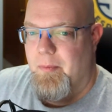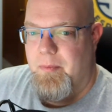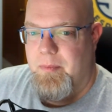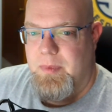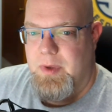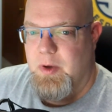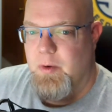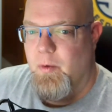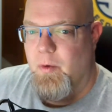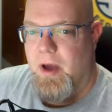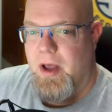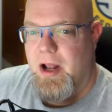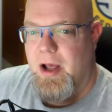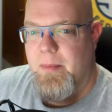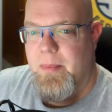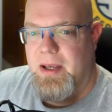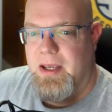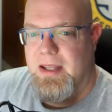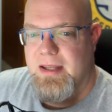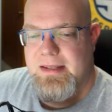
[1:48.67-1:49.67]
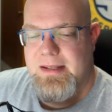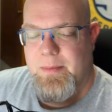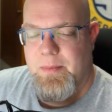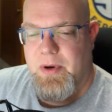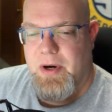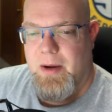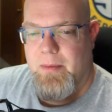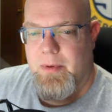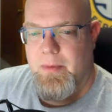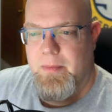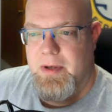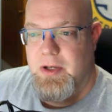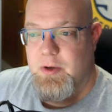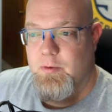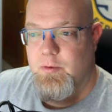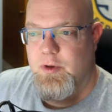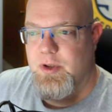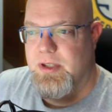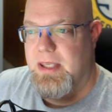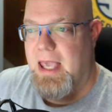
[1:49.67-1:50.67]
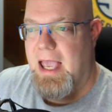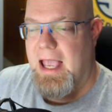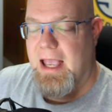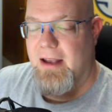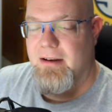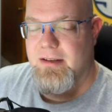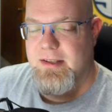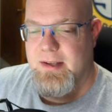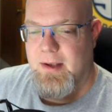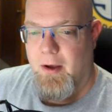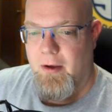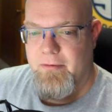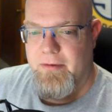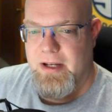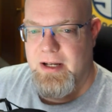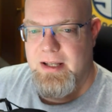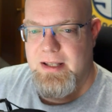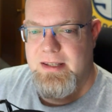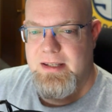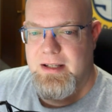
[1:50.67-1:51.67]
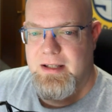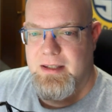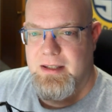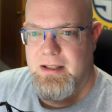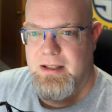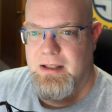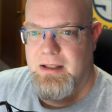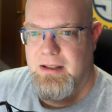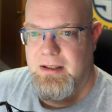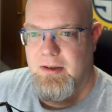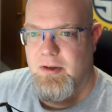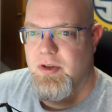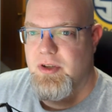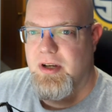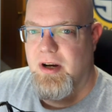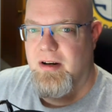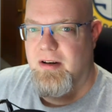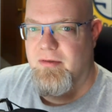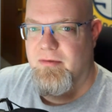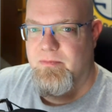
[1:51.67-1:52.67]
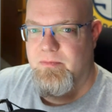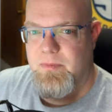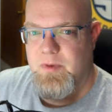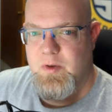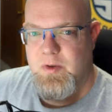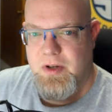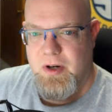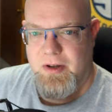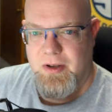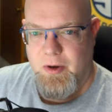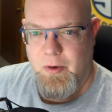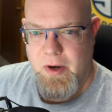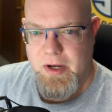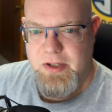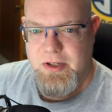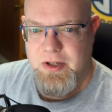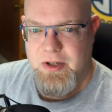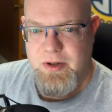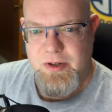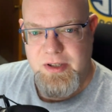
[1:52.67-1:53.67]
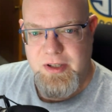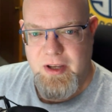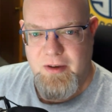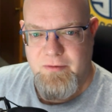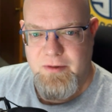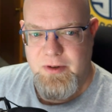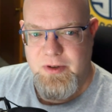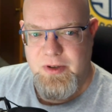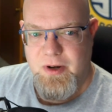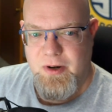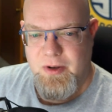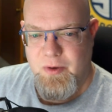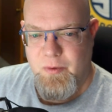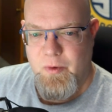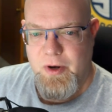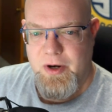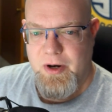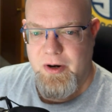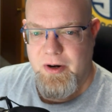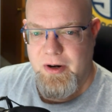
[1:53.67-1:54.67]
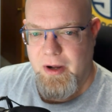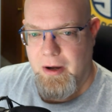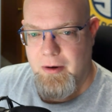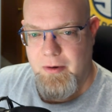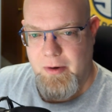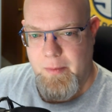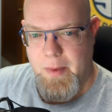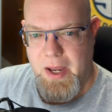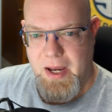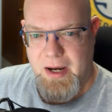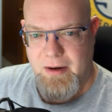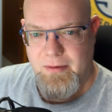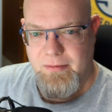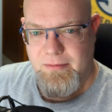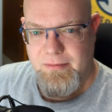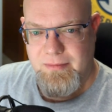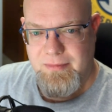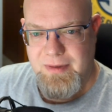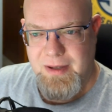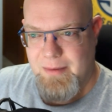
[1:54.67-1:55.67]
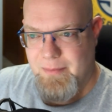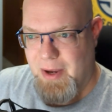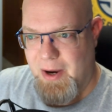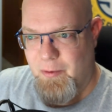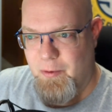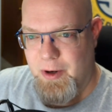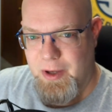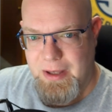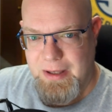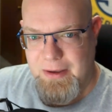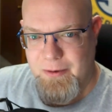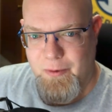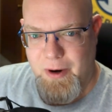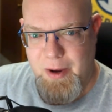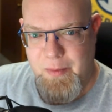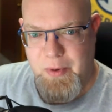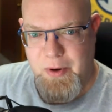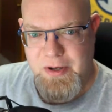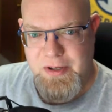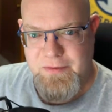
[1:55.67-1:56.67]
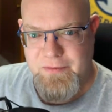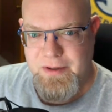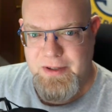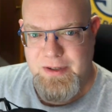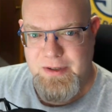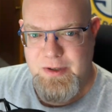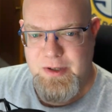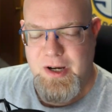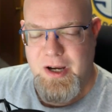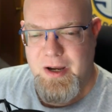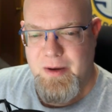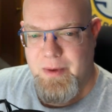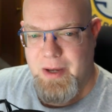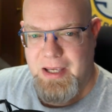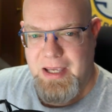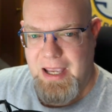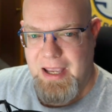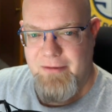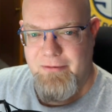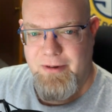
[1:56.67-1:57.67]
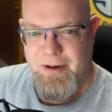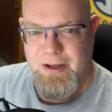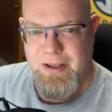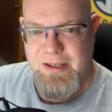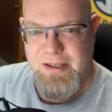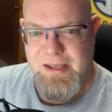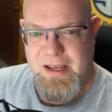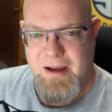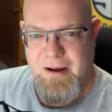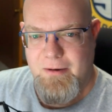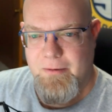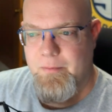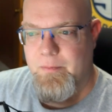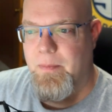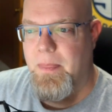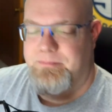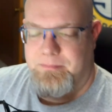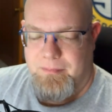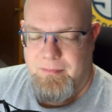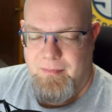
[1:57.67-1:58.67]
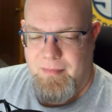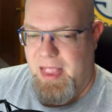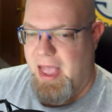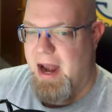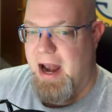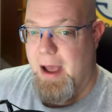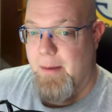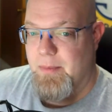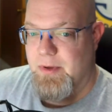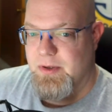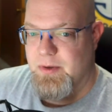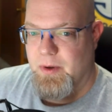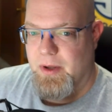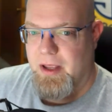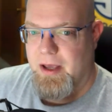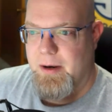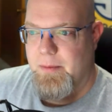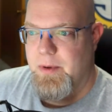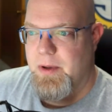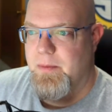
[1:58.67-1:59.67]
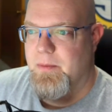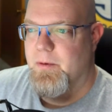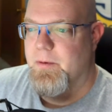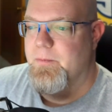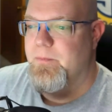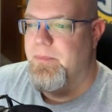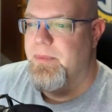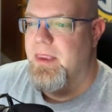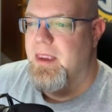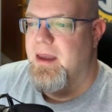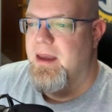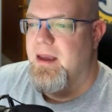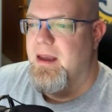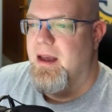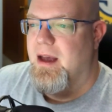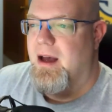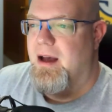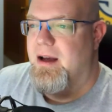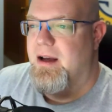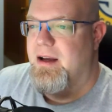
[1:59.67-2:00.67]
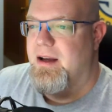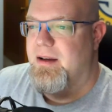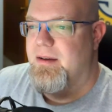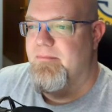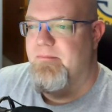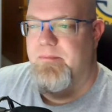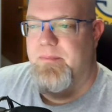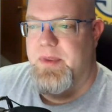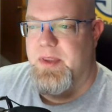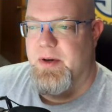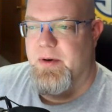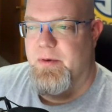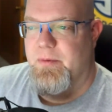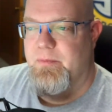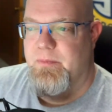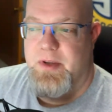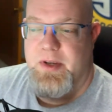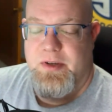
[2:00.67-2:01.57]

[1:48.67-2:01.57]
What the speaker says: you run up against a problem and you just can't solve it instantly, you start to question yourself. You start to wonder, oh, am I really the right person for this job? I can't figure this out. That happens to a lot of people. The